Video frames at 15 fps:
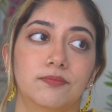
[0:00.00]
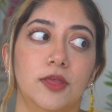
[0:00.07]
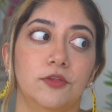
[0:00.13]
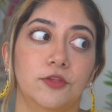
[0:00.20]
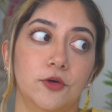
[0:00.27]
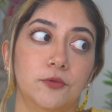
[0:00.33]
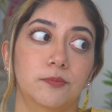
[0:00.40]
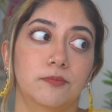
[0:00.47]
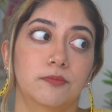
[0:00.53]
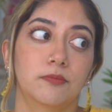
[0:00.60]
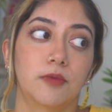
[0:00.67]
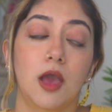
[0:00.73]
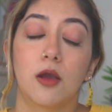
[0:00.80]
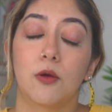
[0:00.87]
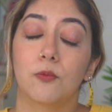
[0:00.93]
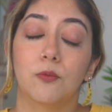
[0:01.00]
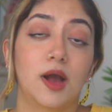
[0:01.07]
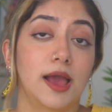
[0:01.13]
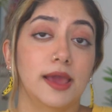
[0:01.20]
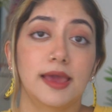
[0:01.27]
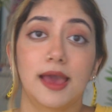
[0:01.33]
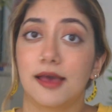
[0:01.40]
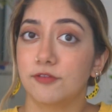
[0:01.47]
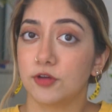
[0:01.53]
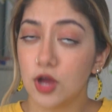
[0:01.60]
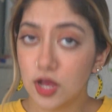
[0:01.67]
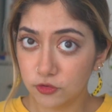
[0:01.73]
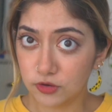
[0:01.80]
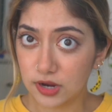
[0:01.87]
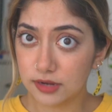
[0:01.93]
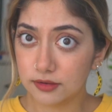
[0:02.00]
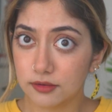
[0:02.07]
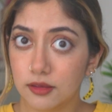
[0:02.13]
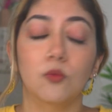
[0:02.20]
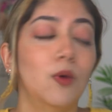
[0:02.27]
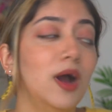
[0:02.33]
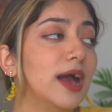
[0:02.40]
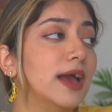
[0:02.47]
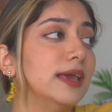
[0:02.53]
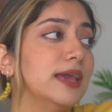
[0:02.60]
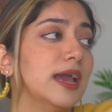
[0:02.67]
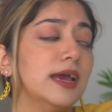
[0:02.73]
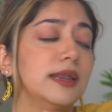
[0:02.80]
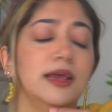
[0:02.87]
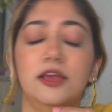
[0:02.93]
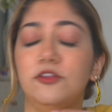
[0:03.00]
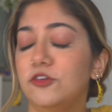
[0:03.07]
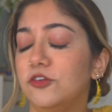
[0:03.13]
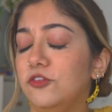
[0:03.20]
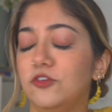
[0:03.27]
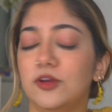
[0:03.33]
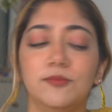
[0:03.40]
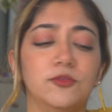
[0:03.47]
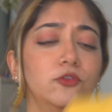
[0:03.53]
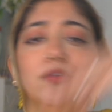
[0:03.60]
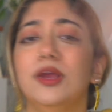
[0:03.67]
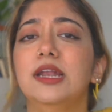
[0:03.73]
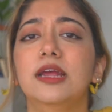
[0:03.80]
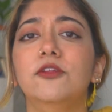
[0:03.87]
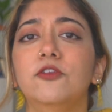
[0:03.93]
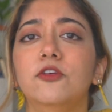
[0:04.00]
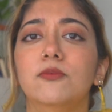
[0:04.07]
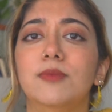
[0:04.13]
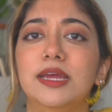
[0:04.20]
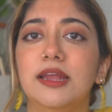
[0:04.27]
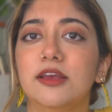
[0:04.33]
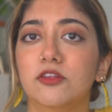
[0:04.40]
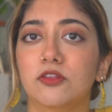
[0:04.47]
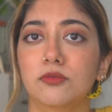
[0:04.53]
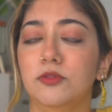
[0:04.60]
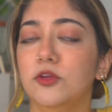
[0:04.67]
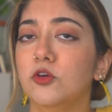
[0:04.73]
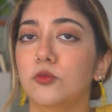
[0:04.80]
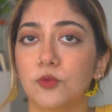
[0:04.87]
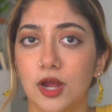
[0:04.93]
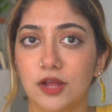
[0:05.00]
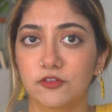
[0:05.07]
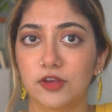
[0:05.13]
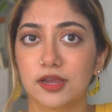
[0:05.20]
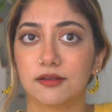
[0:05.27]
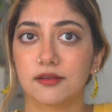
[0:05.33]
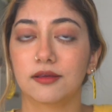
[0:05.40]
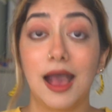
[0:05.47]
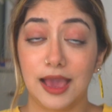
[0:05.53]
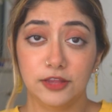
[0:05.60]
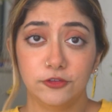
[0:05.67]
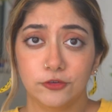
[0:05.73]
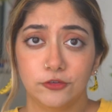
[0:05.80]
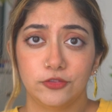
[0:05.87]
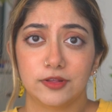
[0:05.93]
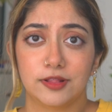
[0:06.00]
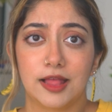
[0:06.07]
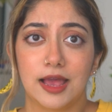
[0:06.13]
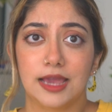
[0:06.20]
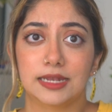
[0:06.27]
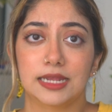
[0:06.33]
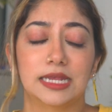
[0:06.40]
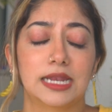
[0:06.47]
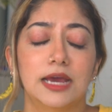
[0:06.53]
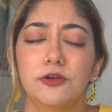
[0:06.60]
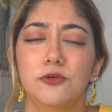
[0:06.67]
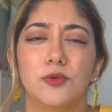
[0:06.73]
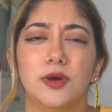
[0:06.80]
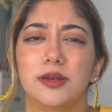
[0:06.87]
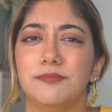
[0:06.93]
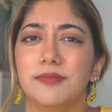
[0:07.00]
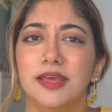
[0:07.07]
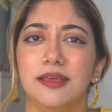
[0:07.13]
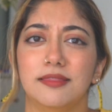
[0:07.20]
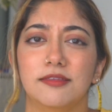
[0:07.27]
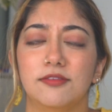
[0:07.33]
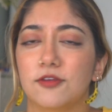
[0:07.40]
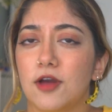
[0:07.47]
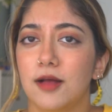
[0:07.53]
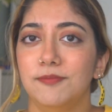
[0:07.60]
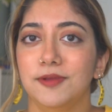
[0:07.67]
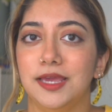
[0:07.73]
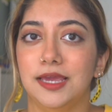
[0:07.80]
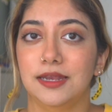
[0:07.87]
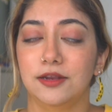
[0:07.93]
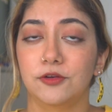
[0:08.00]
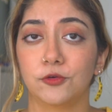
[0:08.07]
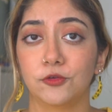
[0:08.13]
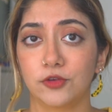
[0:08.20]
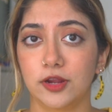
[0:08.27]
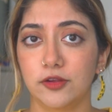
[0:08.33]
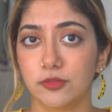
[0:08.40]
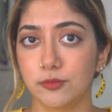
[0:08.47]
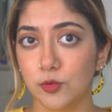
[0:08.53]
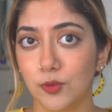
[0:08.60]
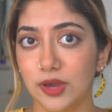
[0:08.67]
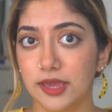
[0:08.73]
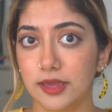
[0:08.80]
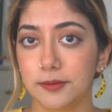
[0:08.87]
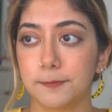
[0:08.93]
So, why have a contract? Why can't I just jump straight into my next new project? I trust the client and I don't want to make this complicated or scare them away.